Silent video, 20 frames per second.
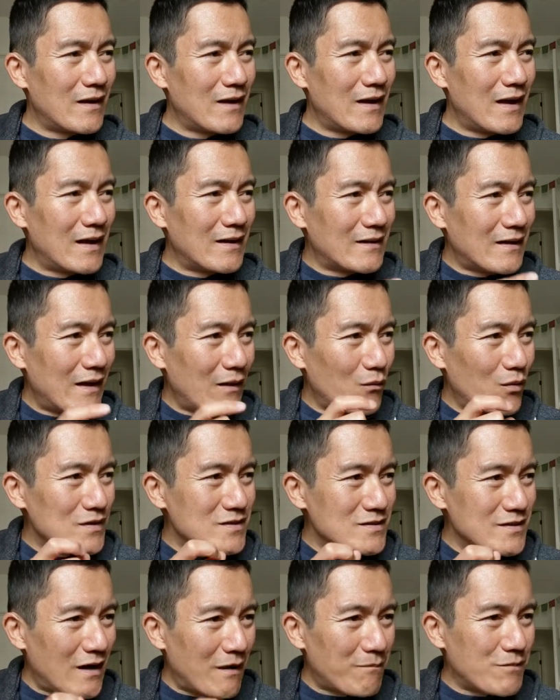And
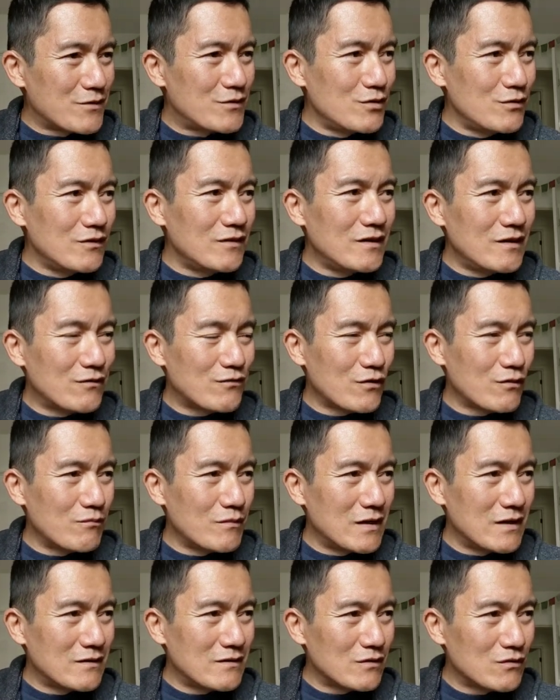what's the opportunity for
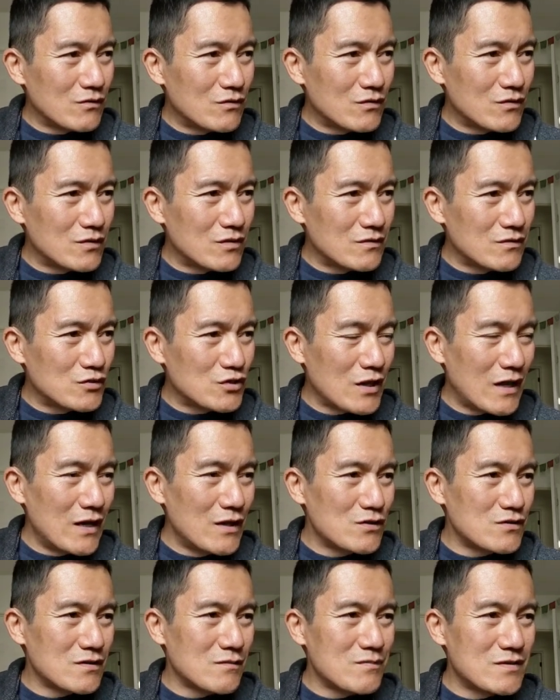me to, to
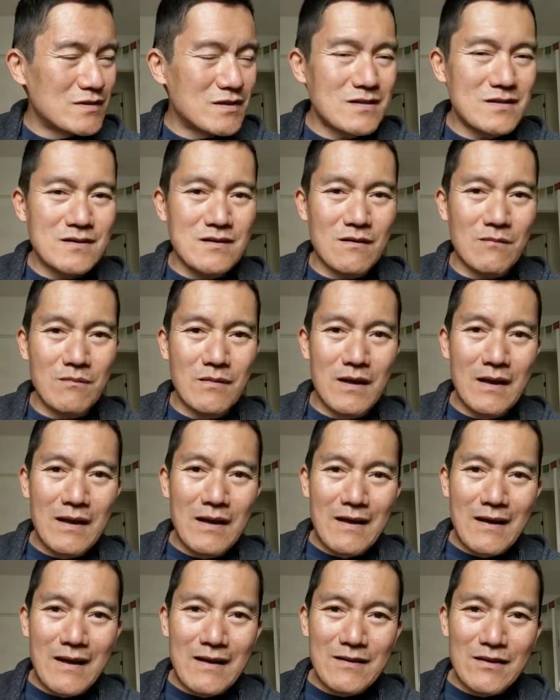change some system
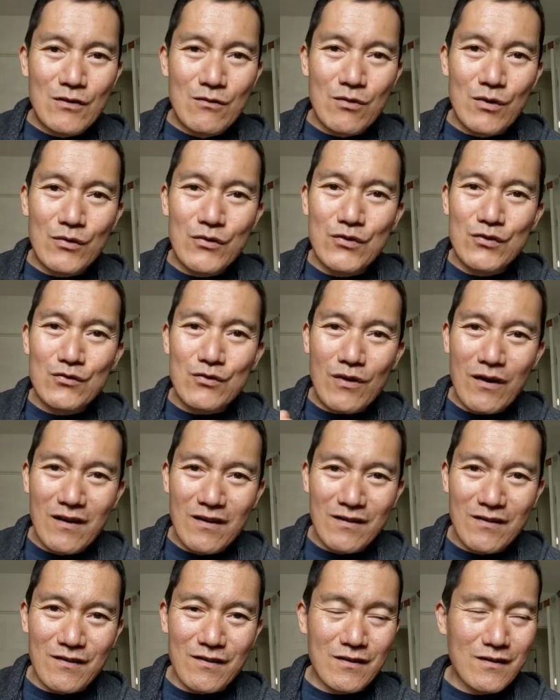and to grow
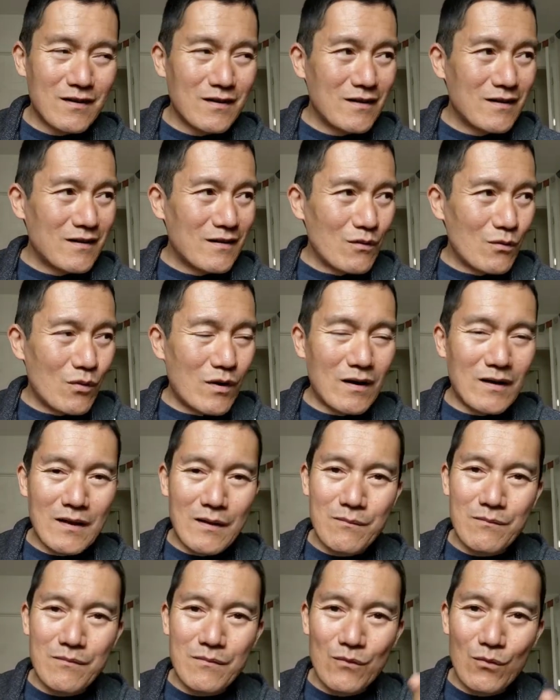stronger while
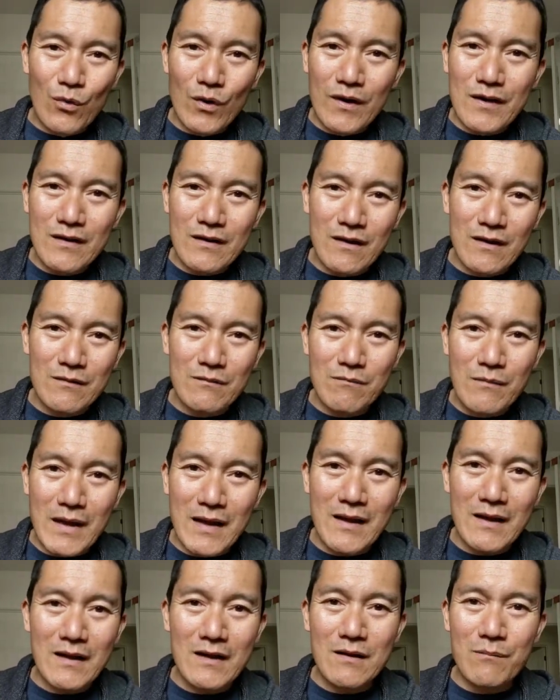I'm working on
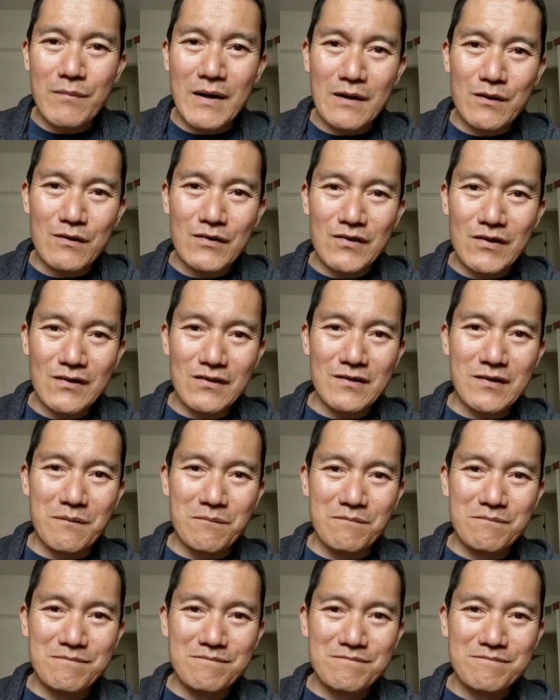making it a better system?